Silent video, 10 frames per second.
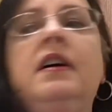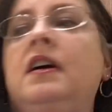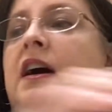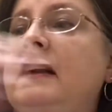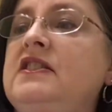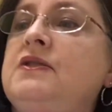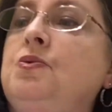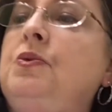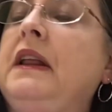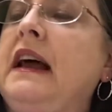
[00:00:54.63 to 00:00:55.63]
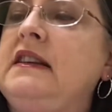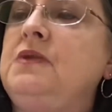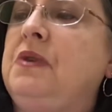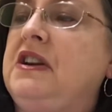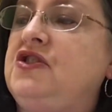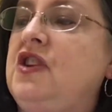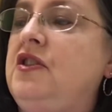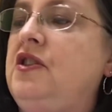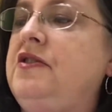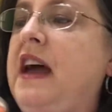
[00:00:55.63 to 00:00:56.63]
I did want to show
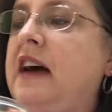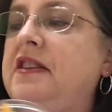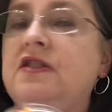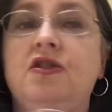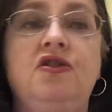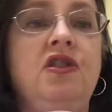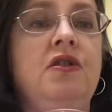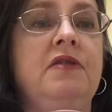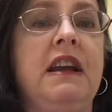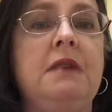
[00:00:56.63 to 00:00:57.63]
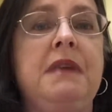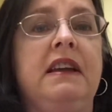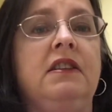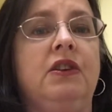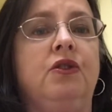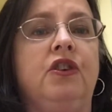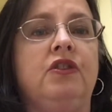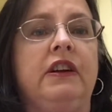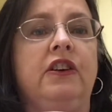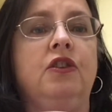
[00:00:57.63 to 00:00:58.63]
you that these are two that I made a little
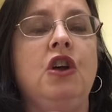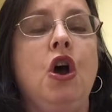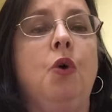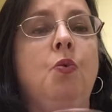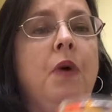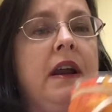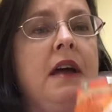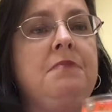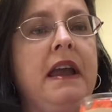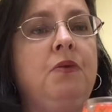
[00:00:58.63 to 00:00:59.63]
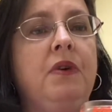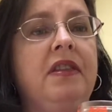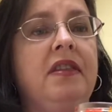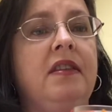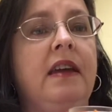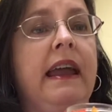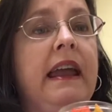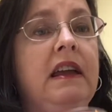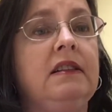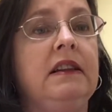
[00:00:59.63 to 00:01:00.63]
earlier. One I made with
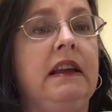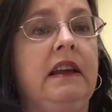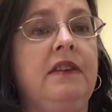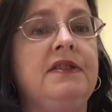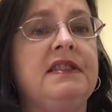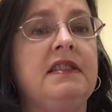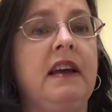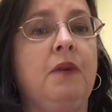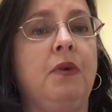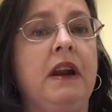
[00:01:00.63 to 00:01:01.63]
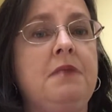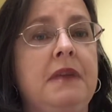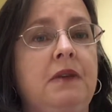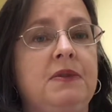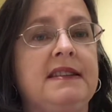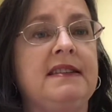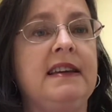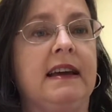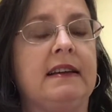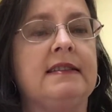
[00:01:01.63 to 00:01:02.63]
8 leaves and one I made with
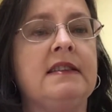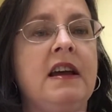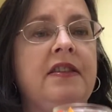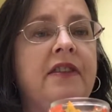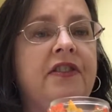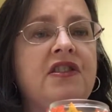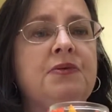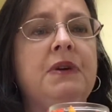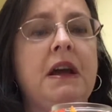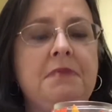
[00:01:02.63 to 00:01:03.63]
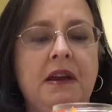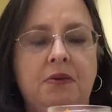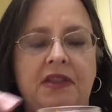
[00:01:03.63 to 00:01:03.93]
6. The first one I made with